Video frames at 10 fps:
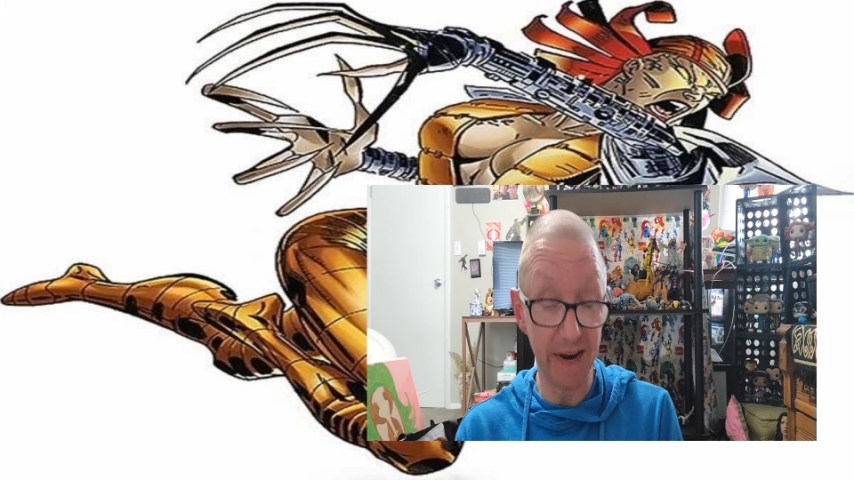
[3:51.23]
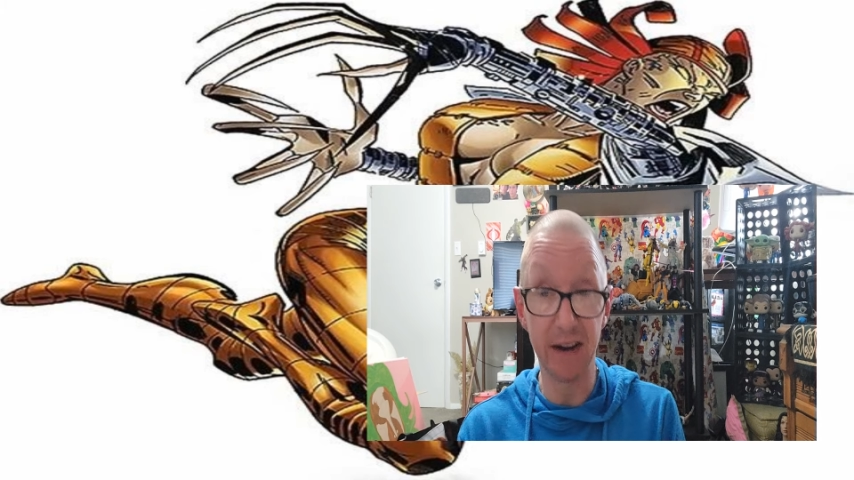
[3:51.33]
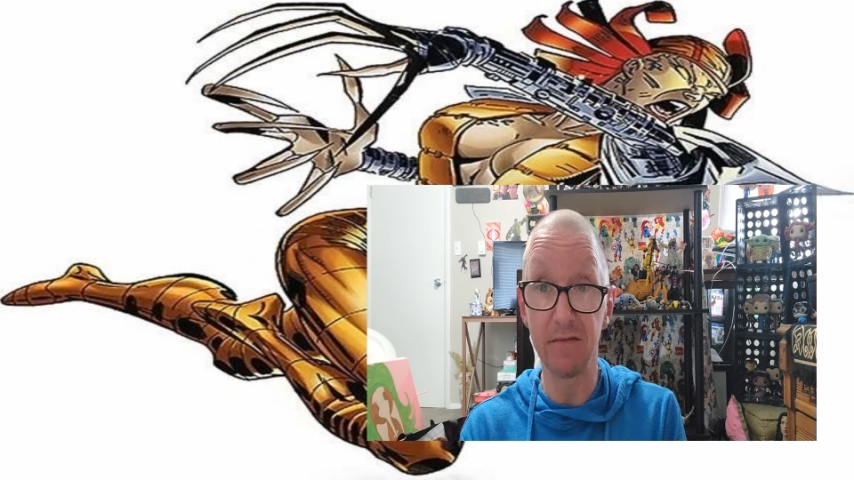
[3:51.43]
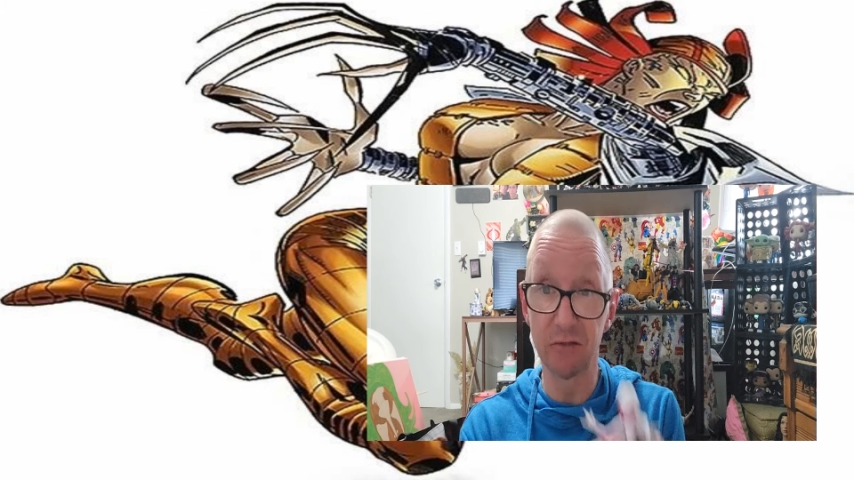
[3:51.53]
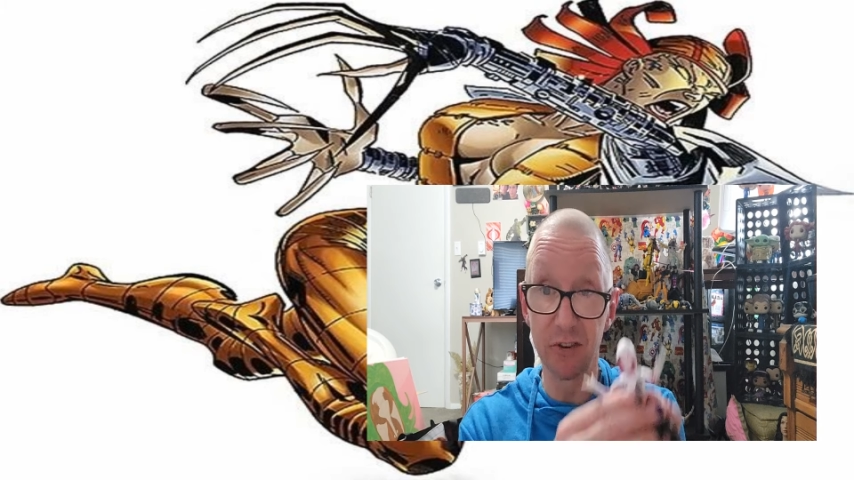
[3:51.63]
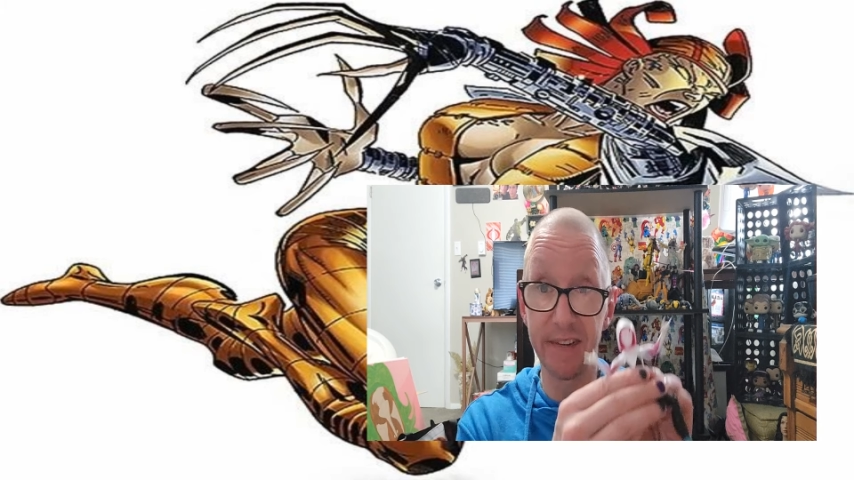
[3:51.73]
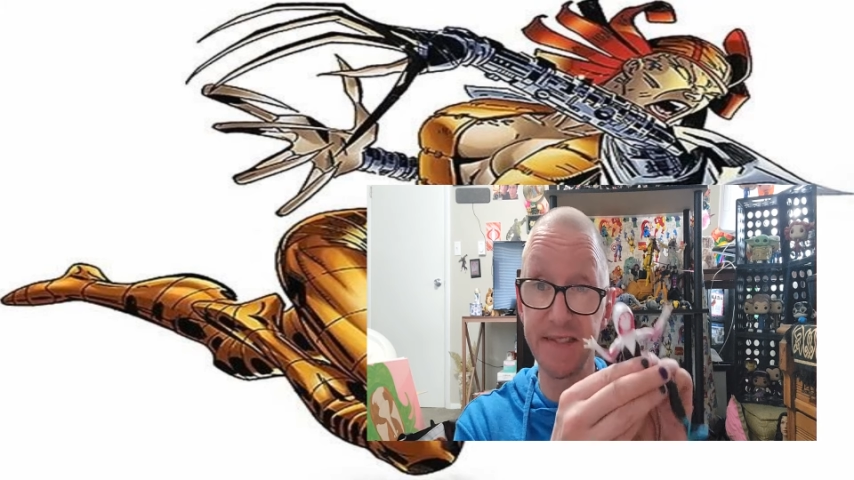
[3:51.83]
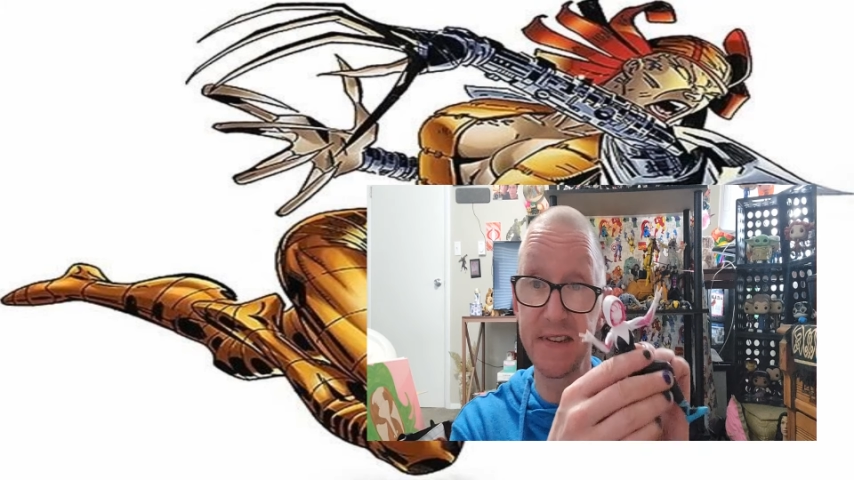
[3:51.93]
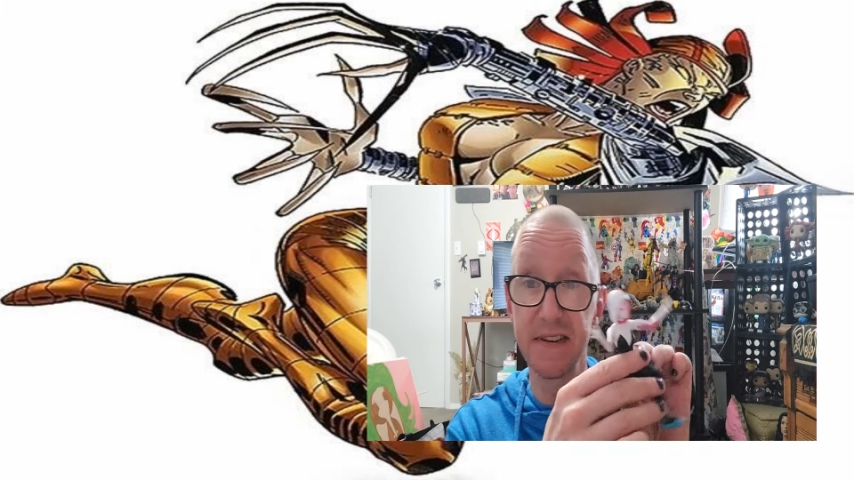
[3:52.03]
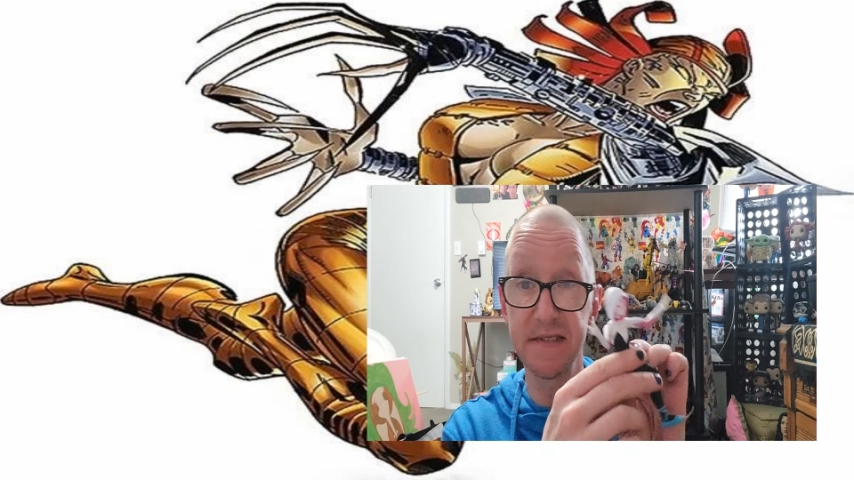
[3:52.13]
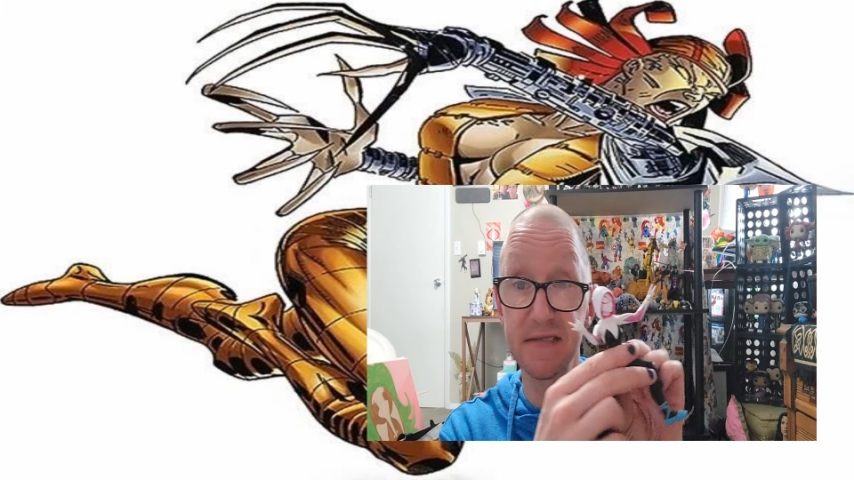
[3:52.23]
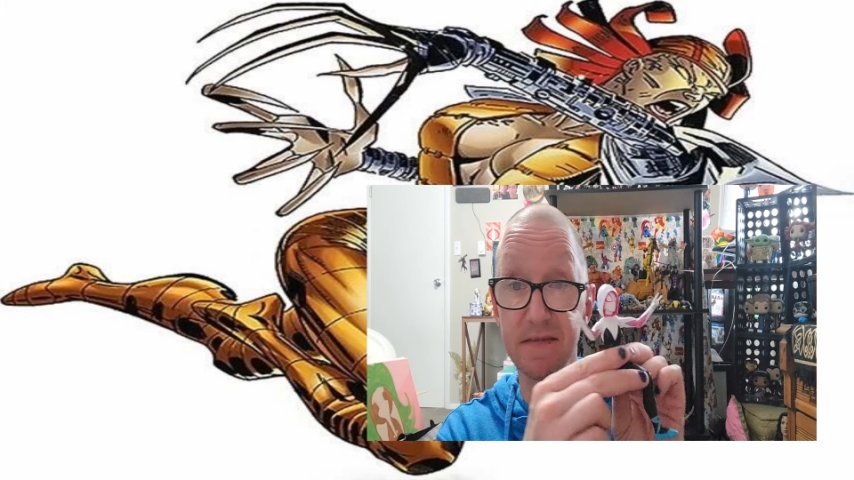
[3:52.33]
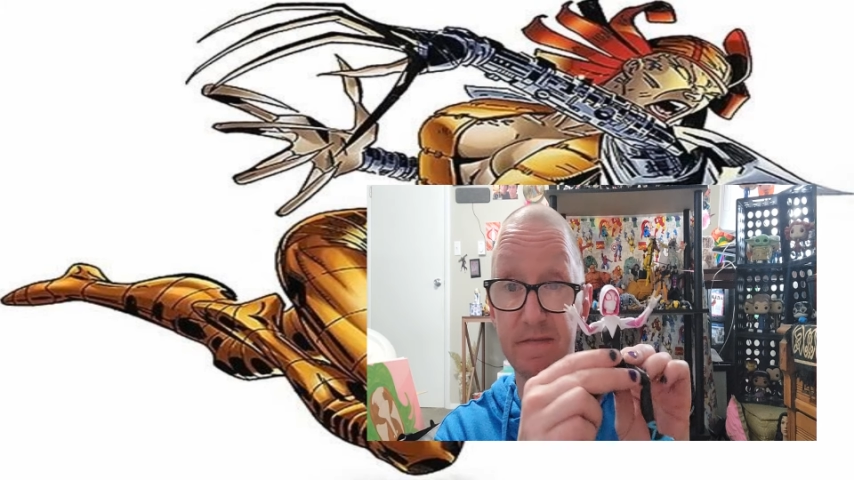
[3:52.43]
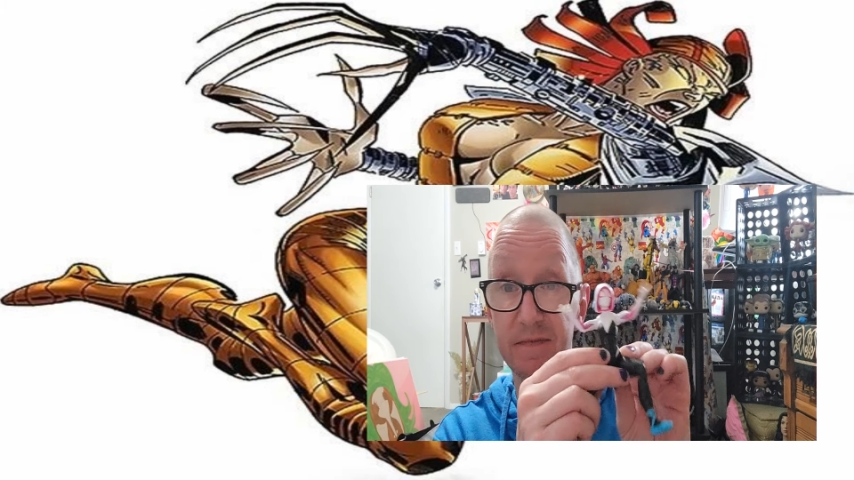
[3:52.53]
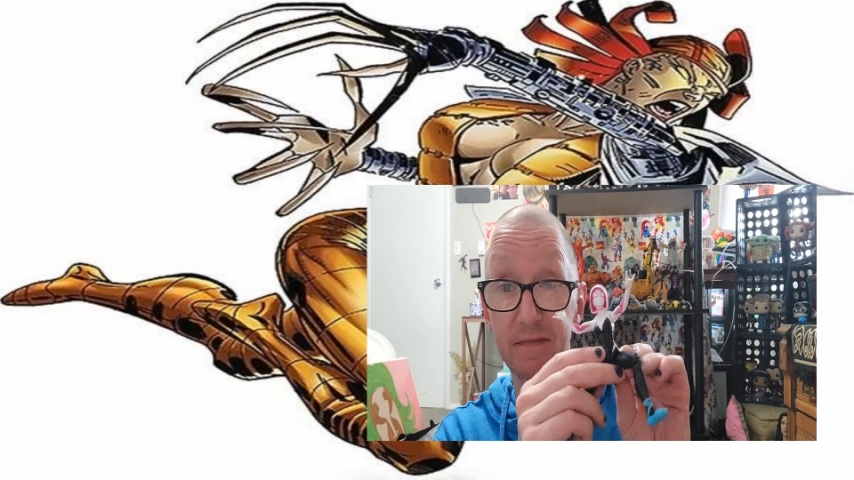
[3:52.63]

I mean, for instance,